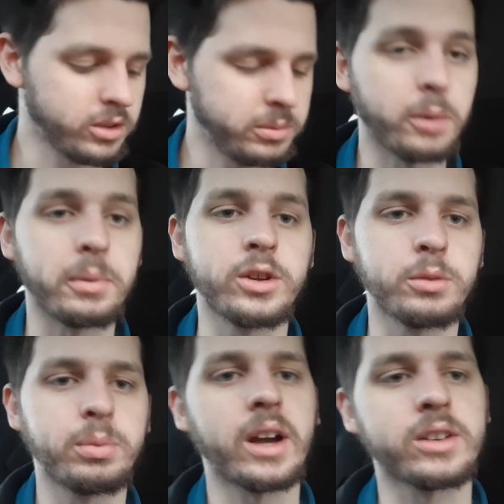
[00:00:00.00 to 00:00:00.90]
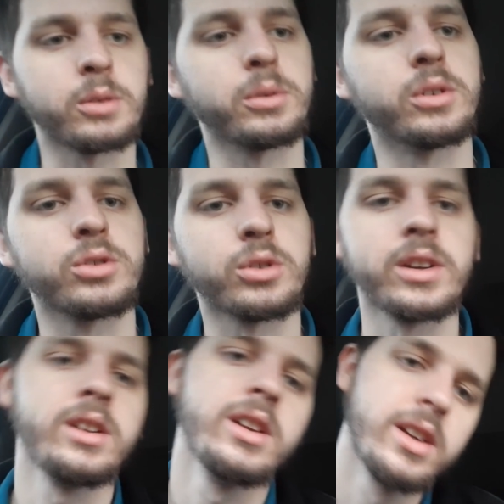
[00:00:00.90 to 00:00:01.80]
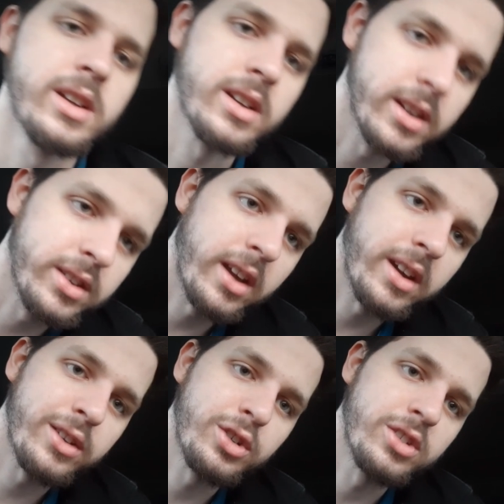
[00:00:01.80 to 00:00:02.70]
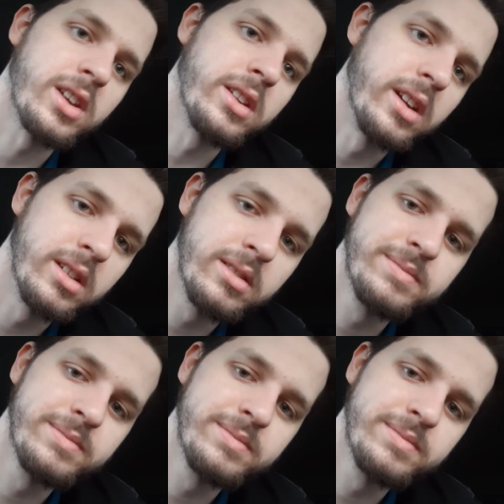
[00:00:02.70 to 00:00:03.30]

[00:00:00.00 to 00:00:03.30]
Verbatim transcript: just me opening two packs. Hope you enjoyed, because I sure as hell didn't.